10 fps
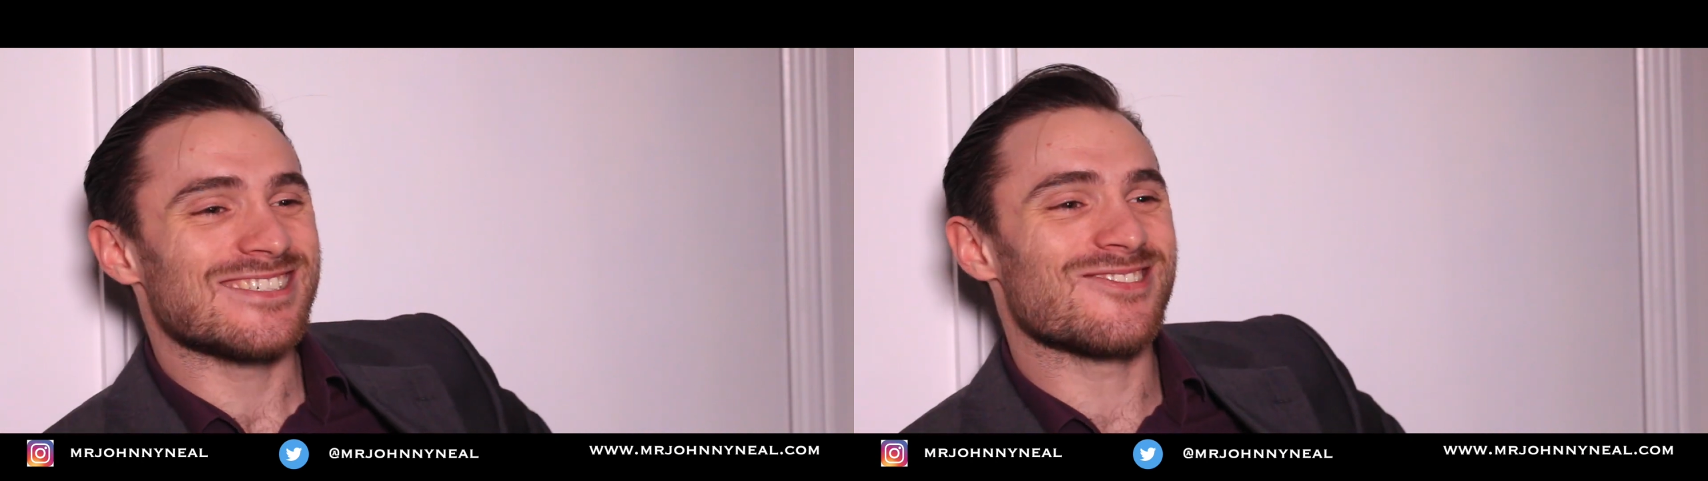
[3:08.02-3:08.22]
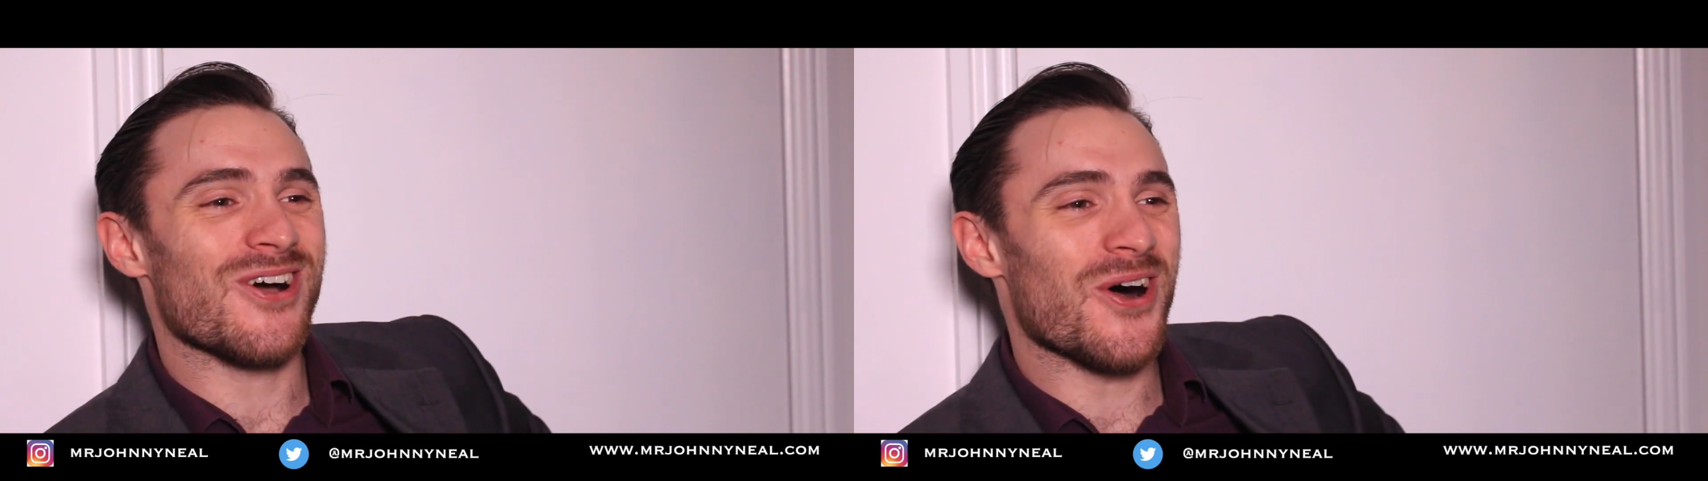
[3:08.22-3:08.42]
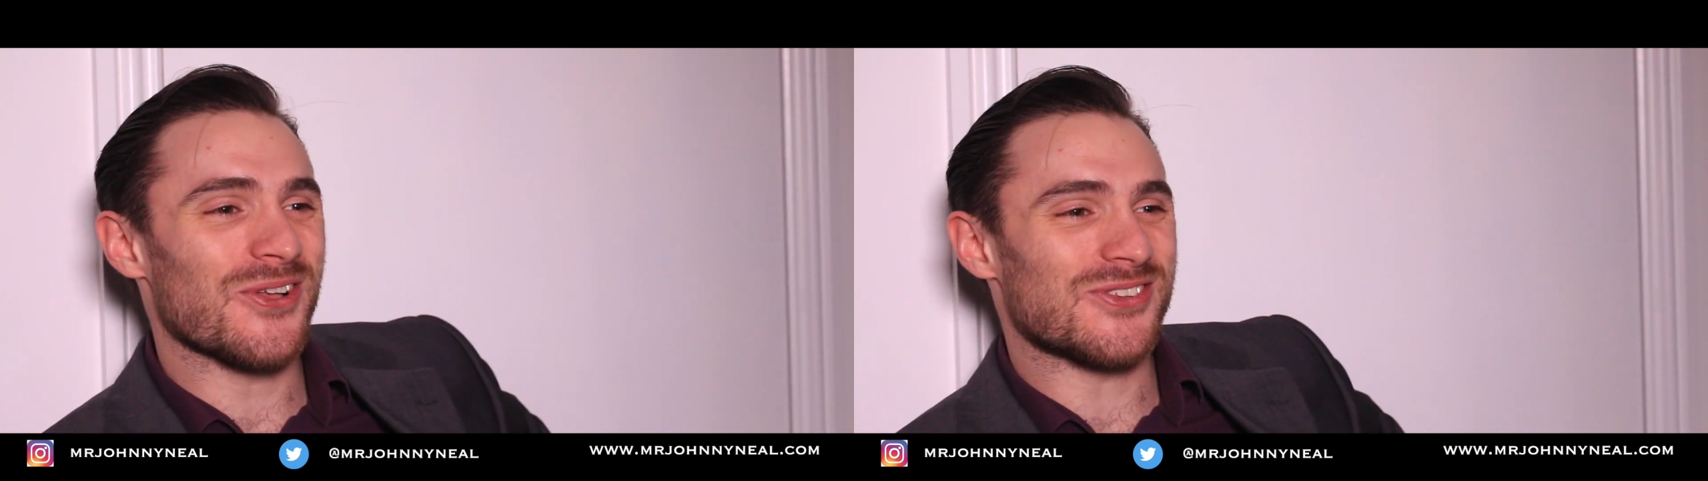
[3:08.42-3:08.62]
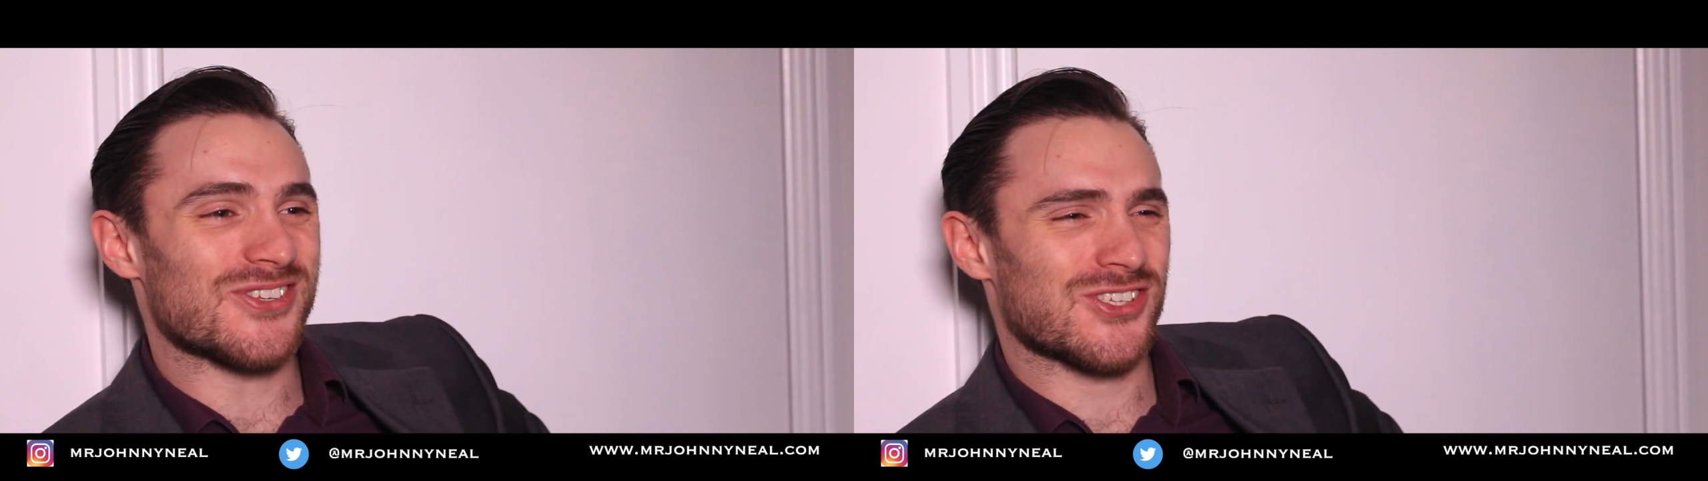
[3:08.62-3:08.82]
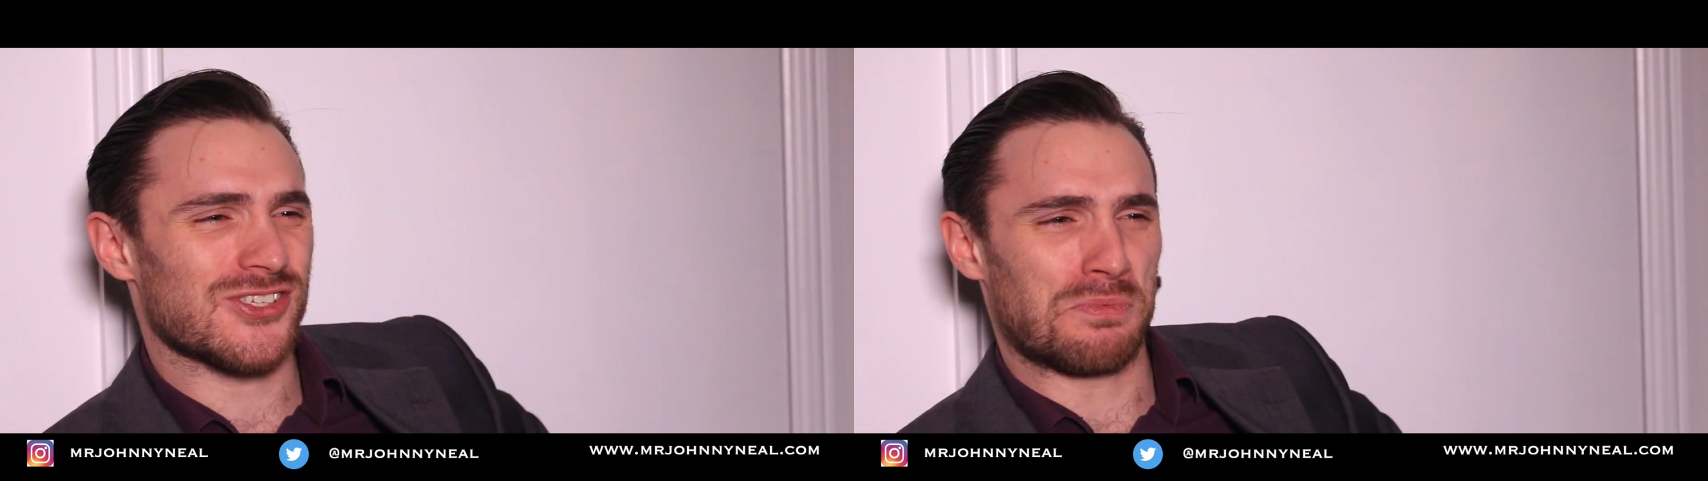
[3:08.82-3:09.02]
You're God's
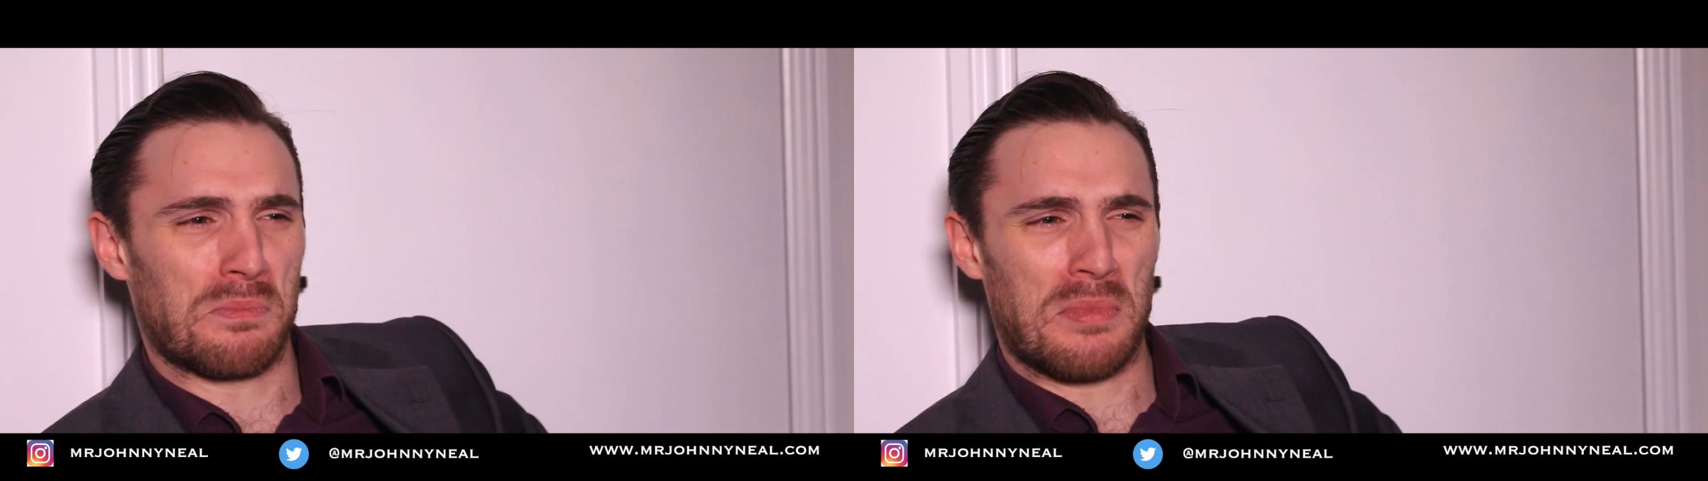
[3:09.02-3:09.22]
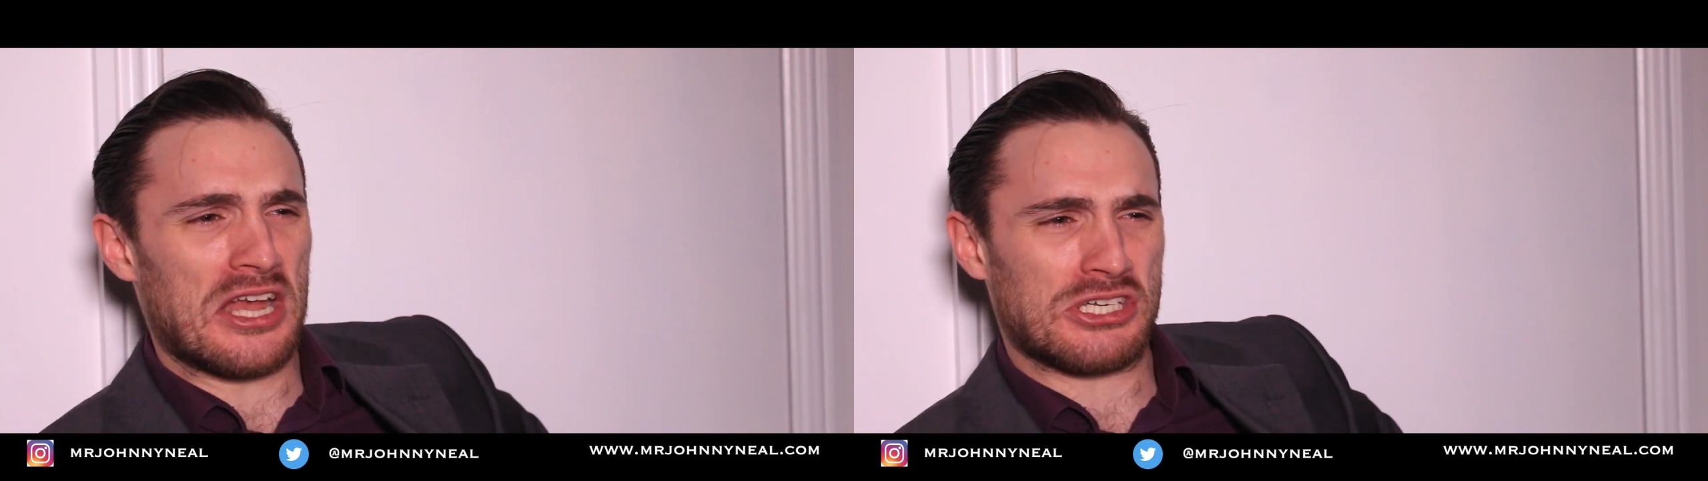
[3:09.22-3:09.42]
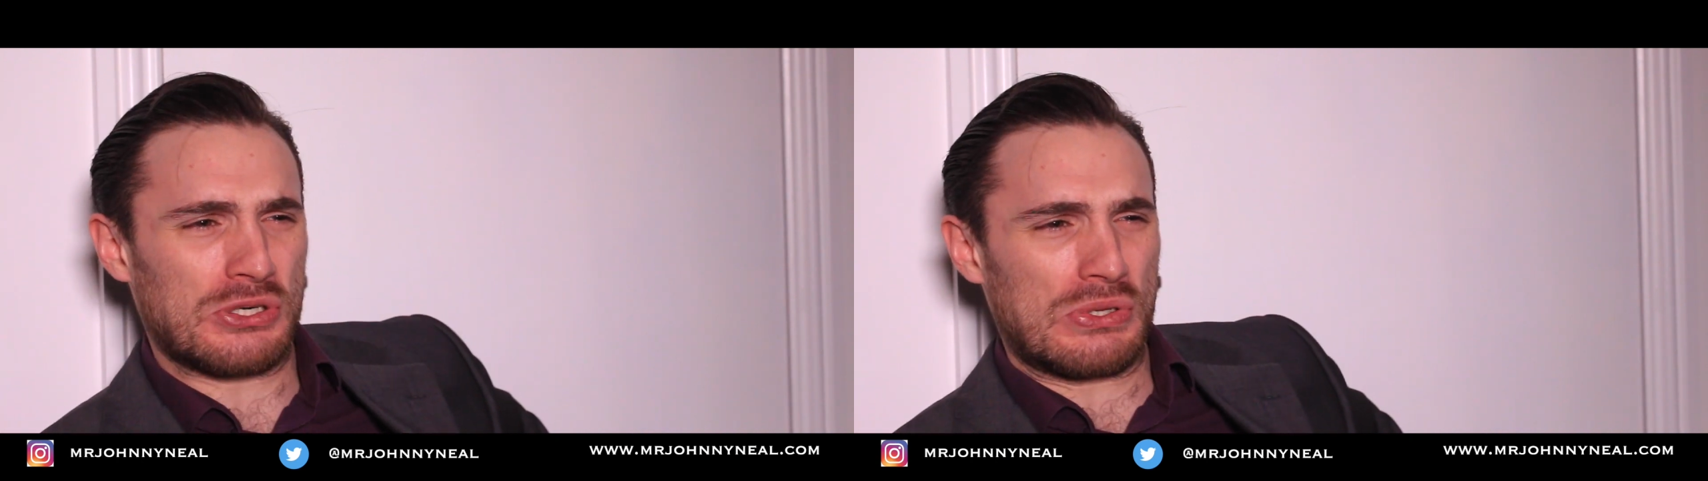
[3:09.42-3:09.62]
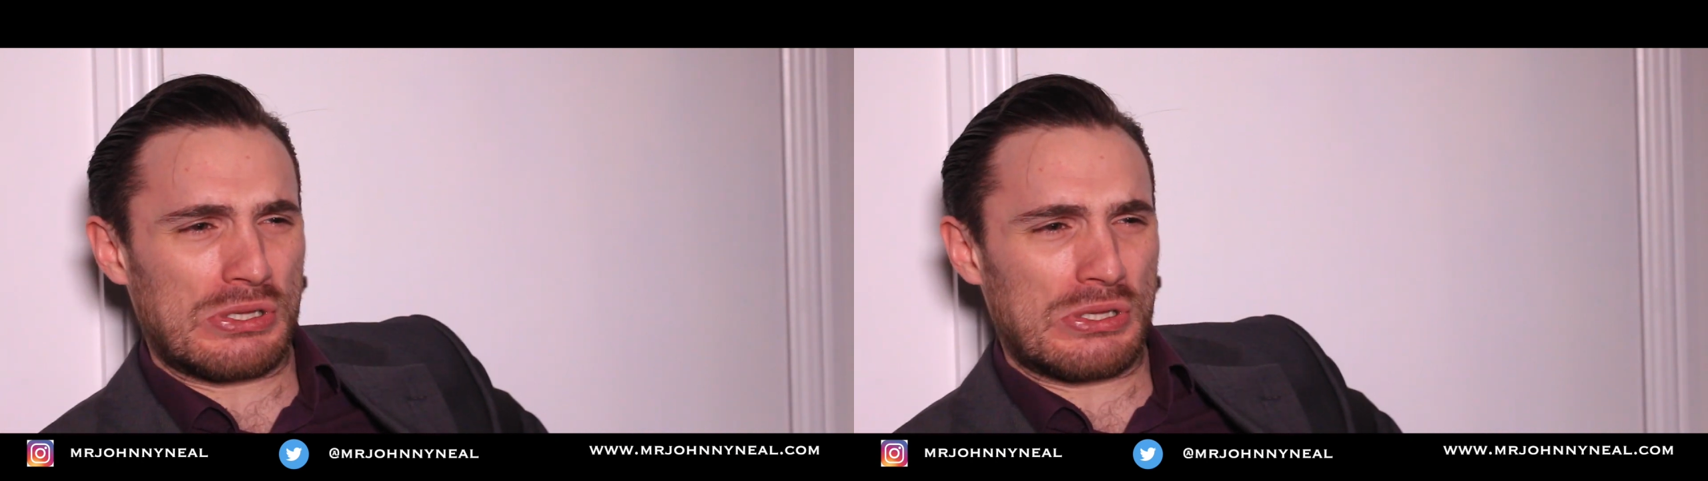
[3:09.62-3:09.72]
special